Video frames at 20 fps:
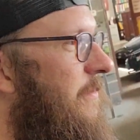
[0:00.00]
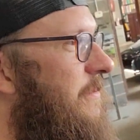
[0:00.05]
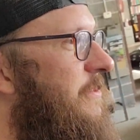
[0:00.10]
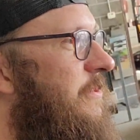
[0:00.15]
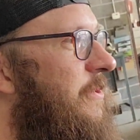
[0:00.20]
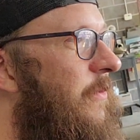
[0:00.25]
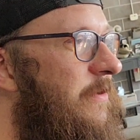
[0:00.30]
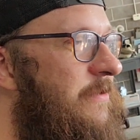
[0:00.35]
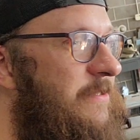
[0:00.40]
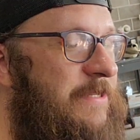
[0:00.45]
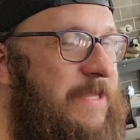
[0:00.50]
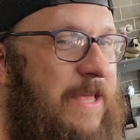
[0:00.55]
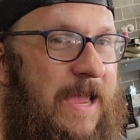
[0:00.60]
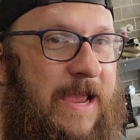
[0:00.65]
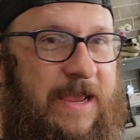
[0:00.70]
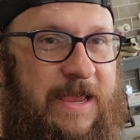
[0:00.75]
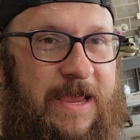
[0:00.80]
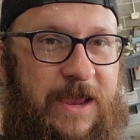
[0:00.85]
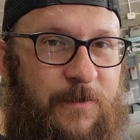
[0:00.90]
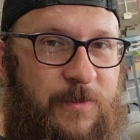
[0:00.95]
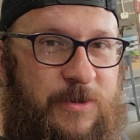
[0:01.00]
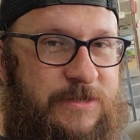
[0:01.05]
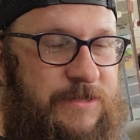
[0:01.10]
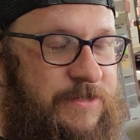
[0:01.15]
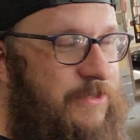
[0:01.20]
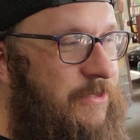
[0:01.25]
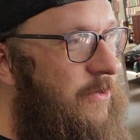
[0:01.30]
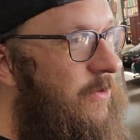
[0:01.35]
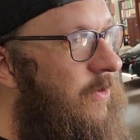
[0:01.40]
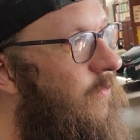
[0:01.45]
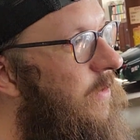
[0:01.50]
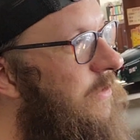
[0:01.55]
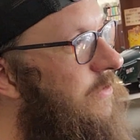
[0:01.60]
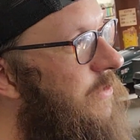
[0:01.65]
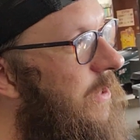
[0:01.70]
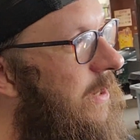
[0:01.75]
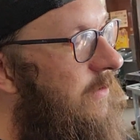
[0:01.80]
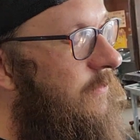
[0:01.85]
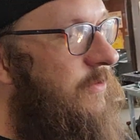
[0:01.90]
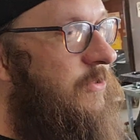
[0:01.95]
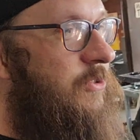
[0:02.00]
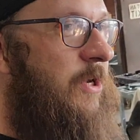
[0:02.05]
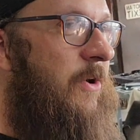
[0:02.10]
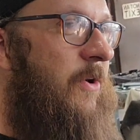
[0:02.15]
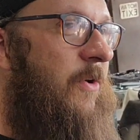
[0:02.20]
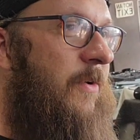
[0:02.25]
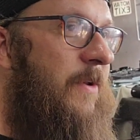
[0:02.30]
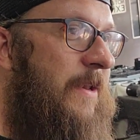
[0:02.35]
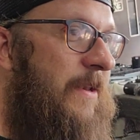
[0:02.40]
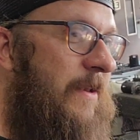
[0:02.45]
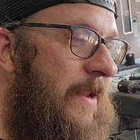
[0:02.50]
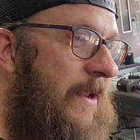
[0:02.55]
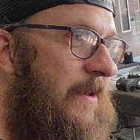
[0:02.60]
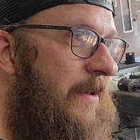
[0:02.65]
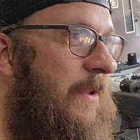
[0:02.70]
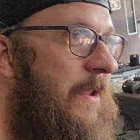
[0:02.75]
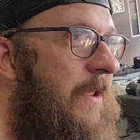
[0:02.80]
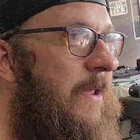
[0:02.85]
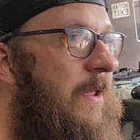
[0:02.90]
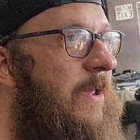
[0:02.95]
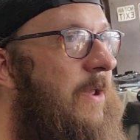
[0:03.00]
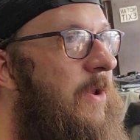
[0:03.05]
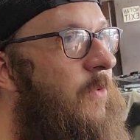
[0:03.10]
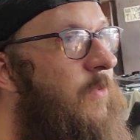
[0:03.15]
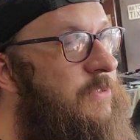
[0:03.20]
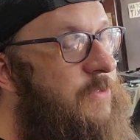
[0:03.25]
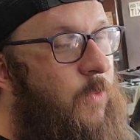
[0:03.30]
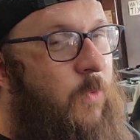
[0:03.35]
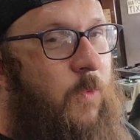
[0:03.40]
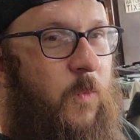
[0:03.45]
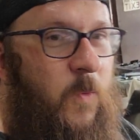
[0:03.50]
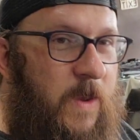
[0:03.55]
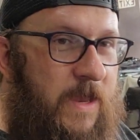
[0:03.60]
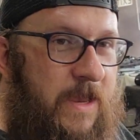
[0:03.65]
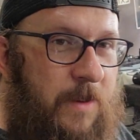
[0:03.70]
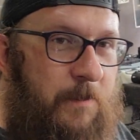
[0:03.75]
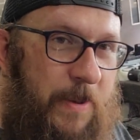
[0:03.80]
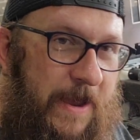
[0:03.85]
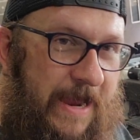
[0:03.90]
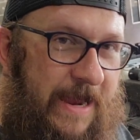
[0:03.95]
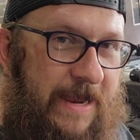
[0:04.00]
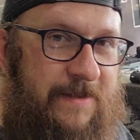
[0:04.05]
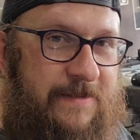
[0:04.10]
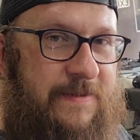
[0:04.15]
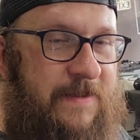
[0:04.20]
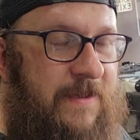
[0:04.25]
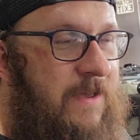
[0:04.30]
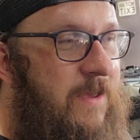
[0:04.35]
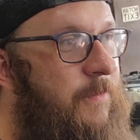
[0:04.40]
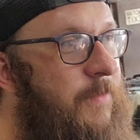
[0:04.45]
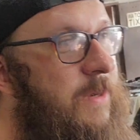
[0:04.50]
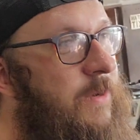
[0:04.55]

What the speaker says: So it's like he was, we talked with Joe and we said, well, we can paint them.